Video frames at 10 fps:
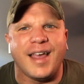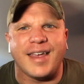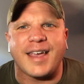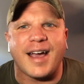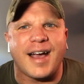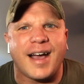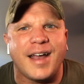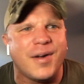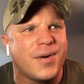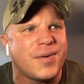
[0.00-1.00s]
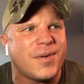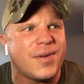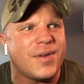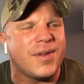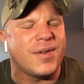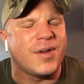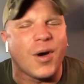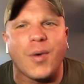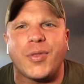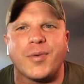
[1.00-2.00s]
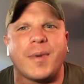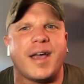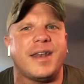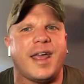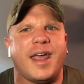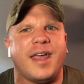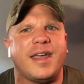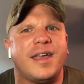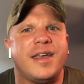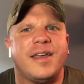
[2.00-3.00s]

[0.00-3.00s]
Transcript: Like I don't go through my day